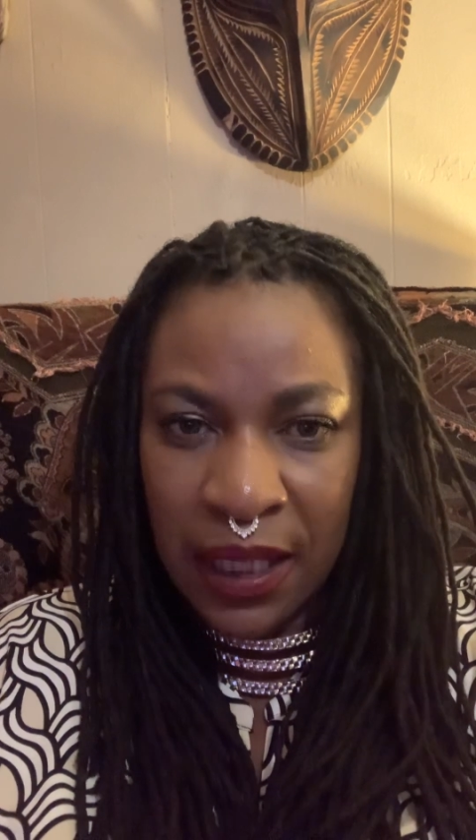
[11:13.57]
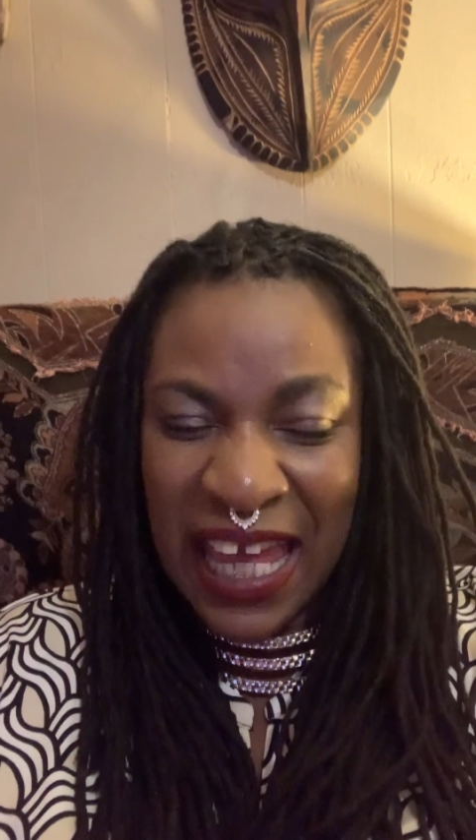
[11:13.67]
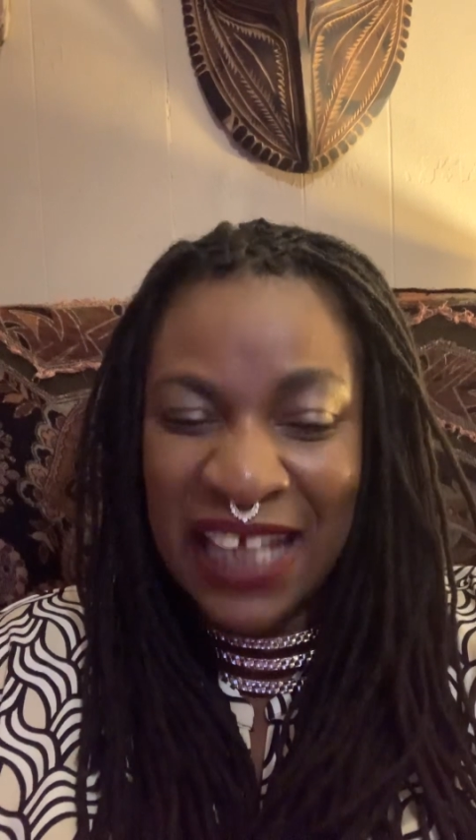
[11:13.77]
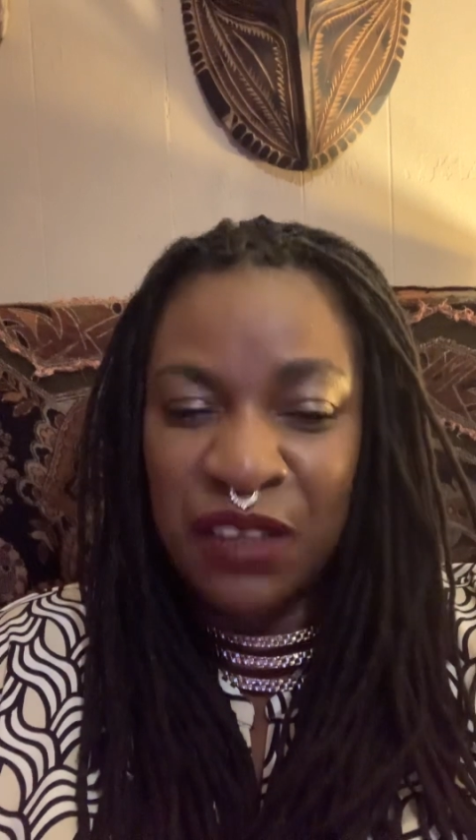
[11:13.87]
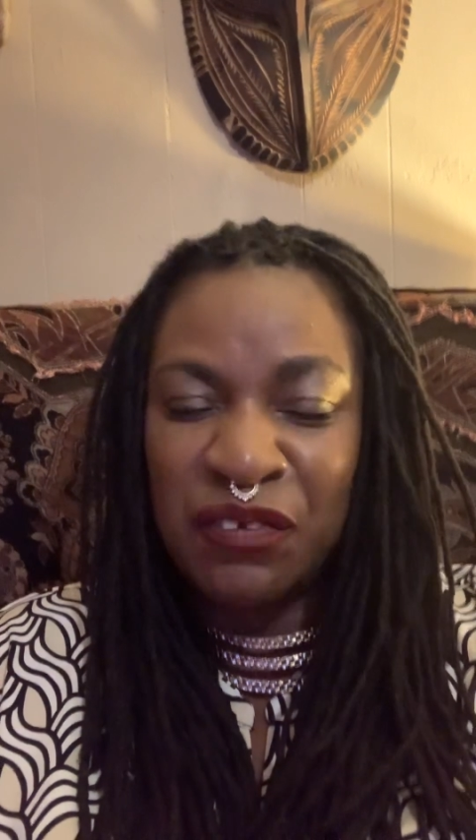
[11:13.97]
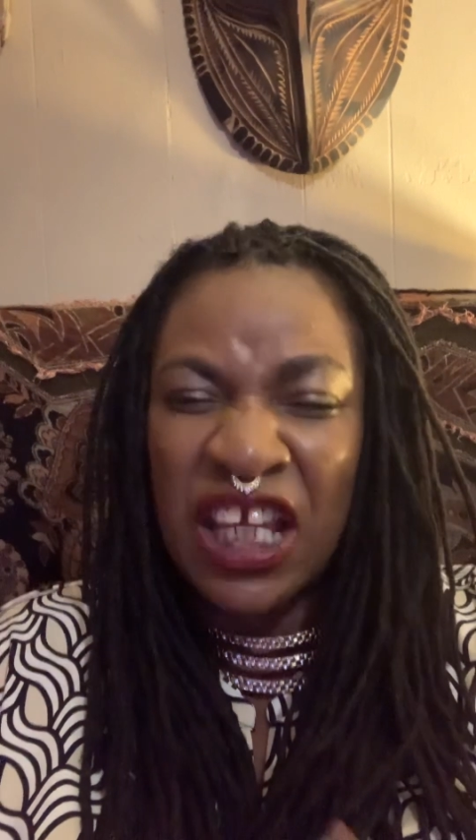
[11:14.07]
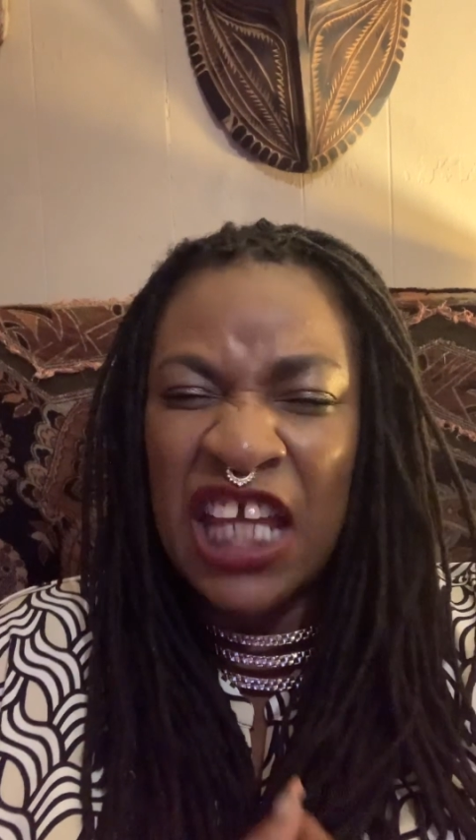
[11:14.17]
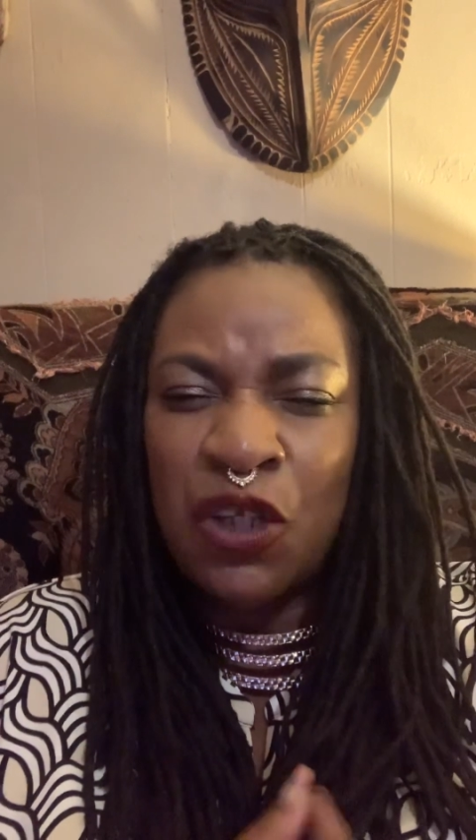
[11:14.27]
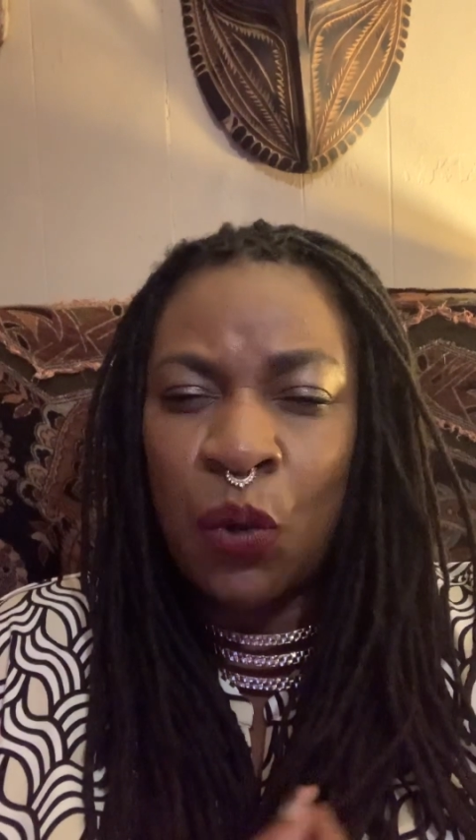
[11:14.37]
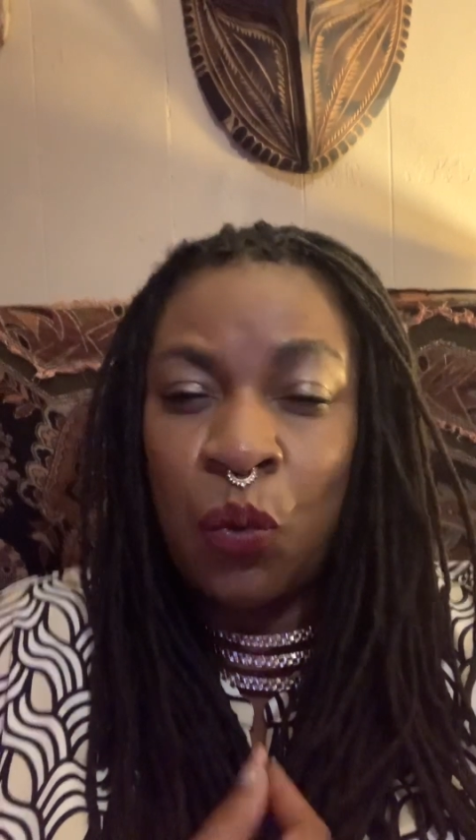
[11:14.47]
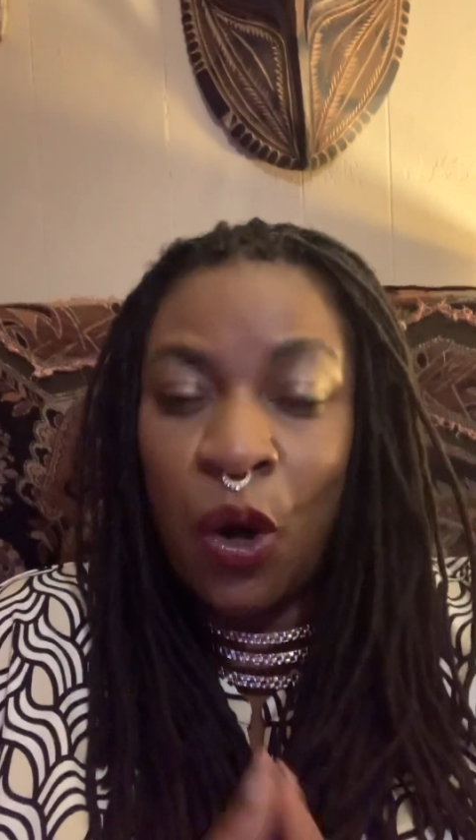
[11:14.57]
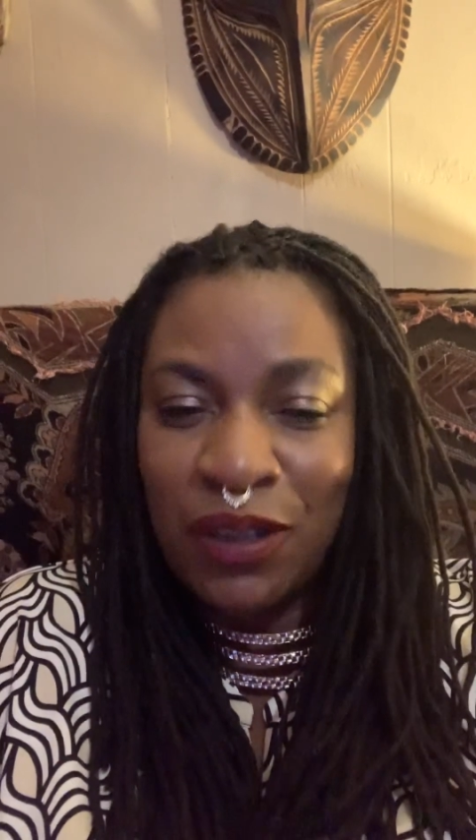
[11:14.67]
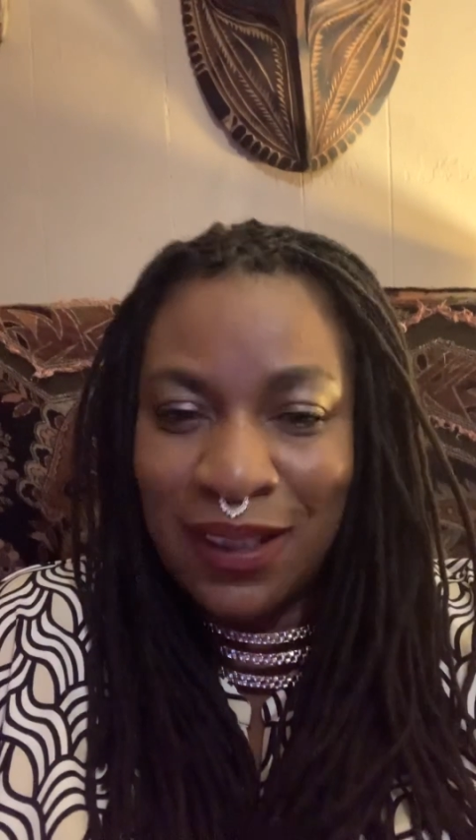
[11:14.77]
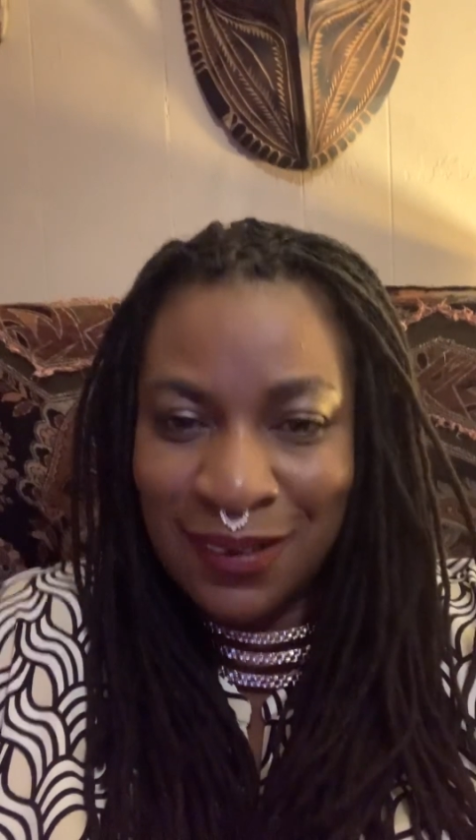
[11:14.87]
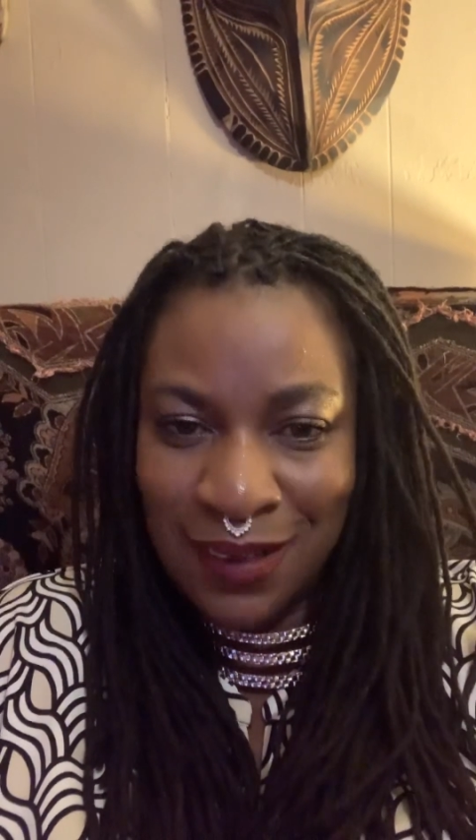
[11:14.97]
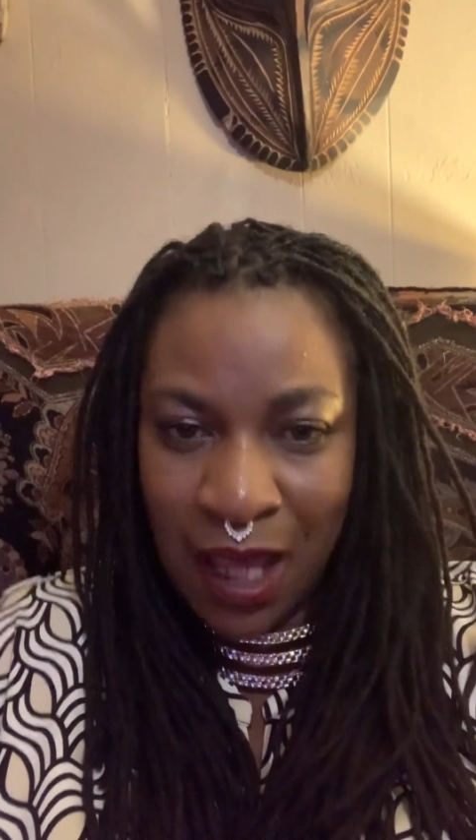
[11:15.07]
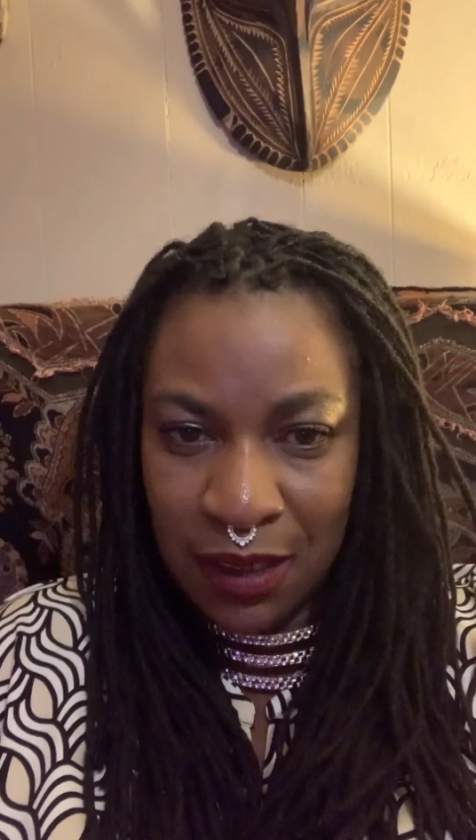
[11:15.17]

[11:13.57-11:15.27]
is if the inner work is done.